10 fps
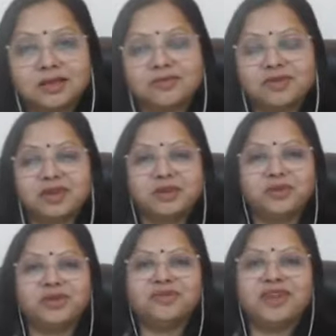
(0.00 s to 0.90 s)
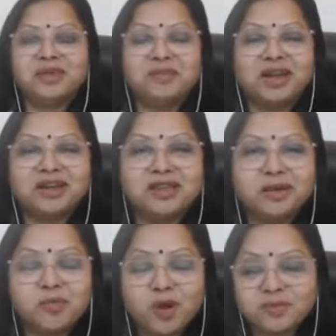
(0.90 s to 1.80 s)
Very good evening, my
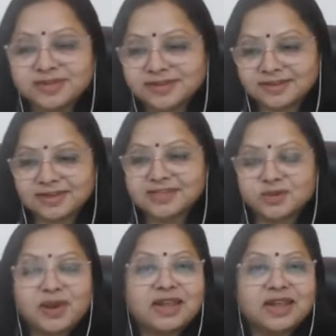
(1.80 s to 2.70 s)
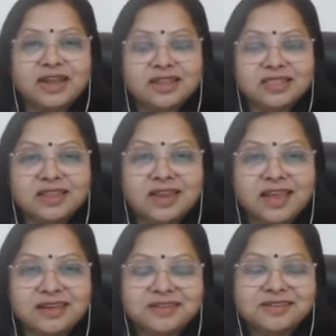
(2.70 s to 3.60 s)
dear moms. It's quite late in the
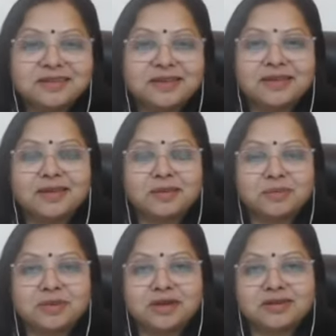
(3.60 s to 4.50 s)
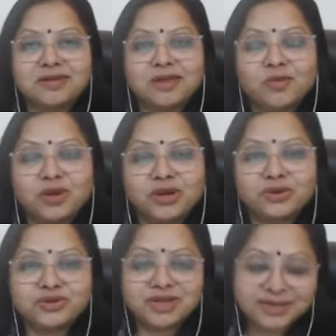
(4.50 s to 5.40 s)
night, but I wanted
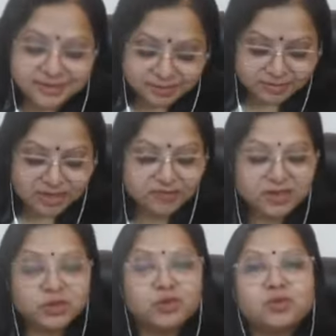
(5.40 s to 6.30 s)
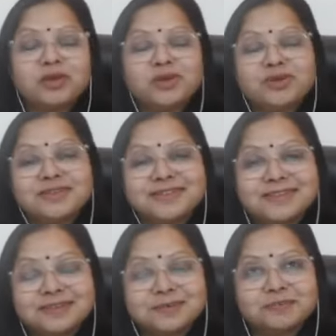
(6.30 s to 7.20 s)
to share something with you because
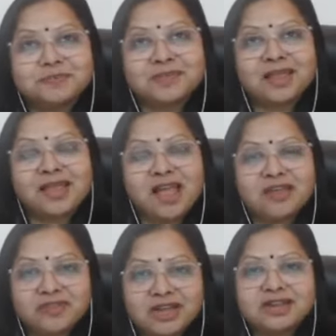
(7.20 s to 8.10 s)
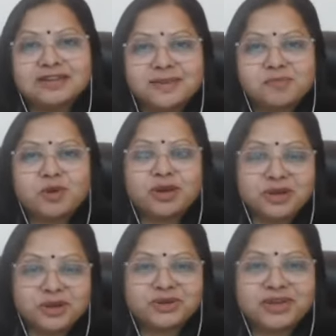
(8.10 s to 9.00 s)
I felt it's
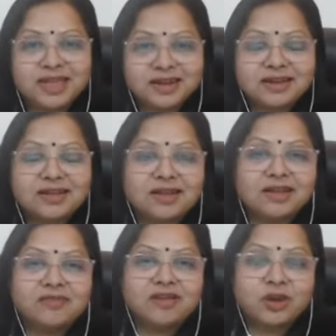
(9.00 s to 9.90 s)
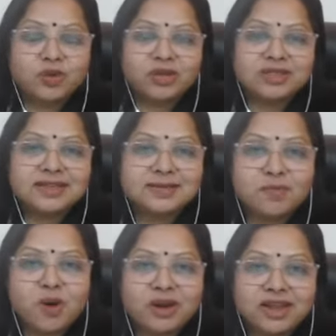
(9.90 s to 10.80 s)
important to share. We are doing this
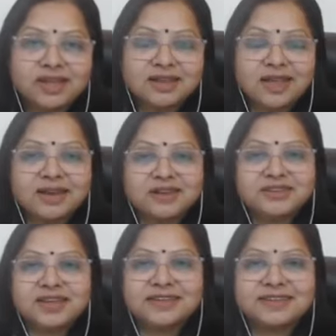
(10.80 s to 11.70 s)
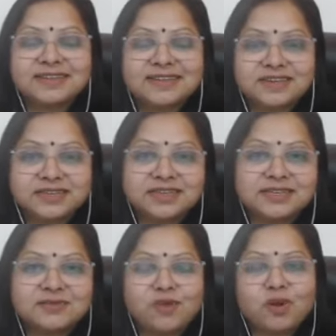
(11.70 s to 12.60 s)
morning Energiser
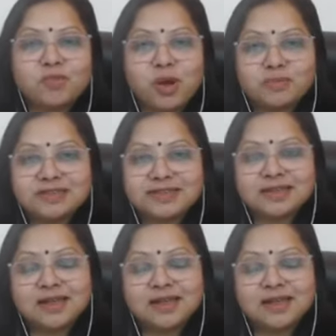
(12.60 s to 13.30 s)
sessions for moms.